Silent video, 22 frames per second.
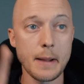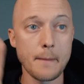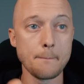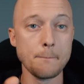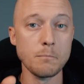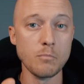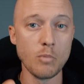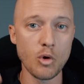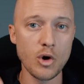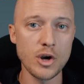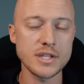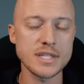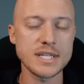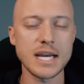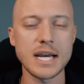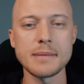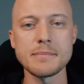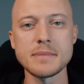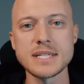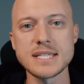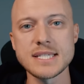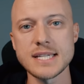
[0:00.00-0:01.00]
more
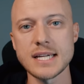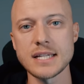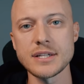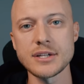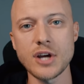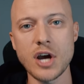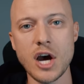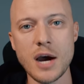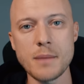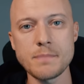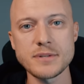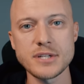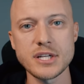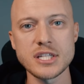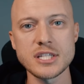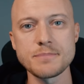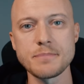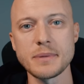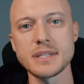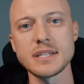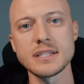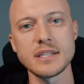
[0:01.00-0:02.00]
time is selling
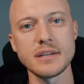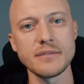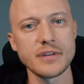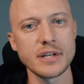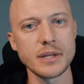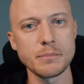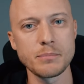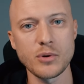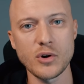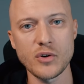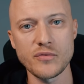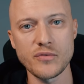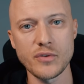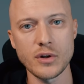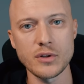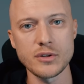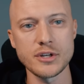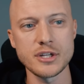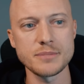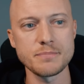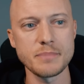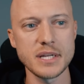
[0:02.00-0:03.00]
options, but the dividend
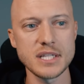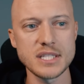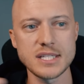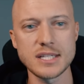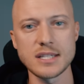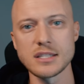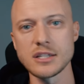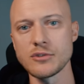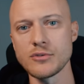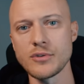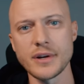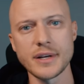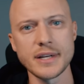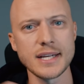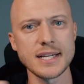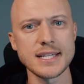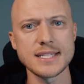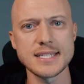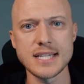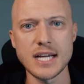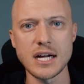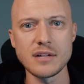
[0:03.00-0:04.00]
portfolio is basically running
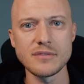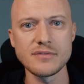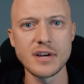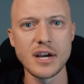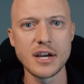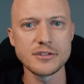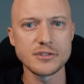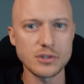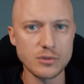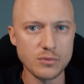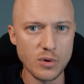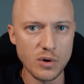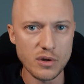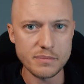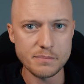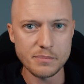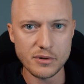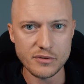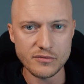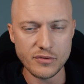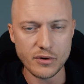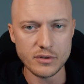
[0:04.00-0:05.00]
itself. The growth
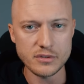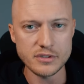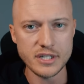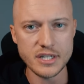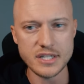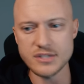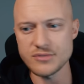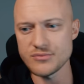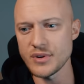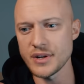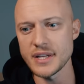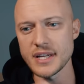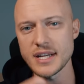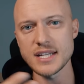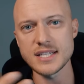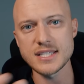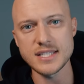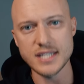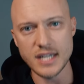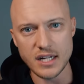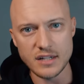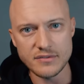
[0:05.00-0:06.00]
portfolio is running
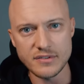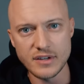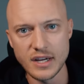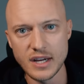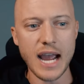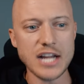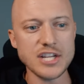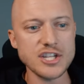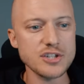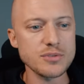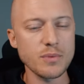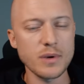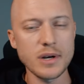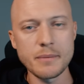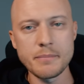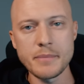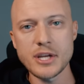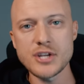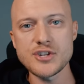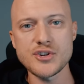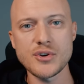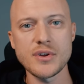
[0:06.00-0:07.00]
itself. I just want to
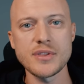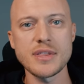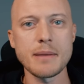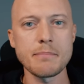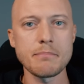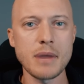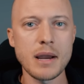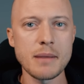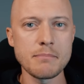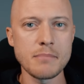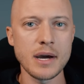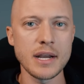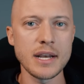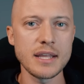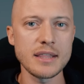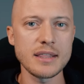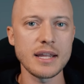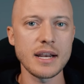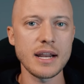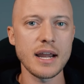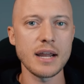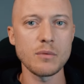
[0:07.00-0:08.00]
make sure that my money
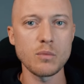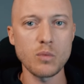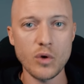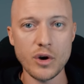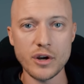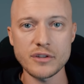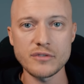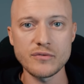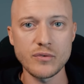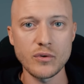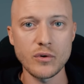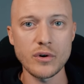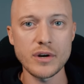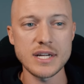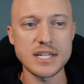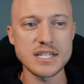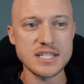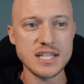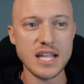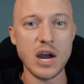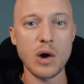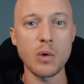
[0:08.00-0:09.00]
that I worked for
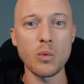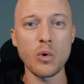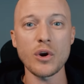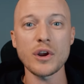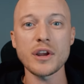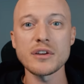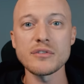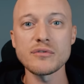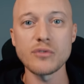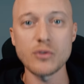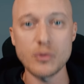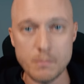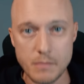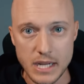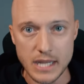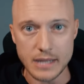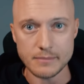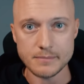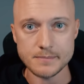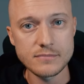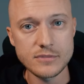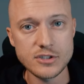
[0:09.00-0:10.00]
is now working for
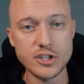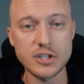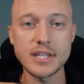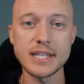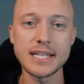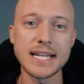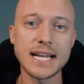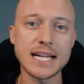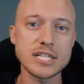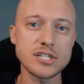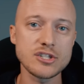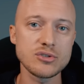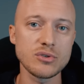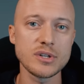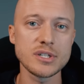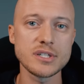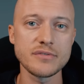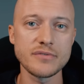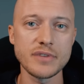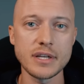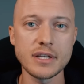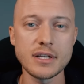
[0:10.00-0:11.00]
me. So the next
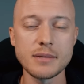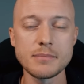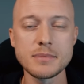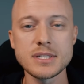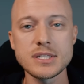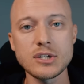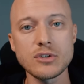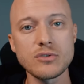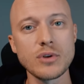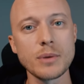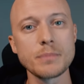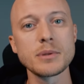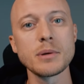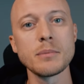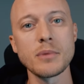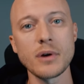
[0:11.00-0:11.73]
source of income is the crypto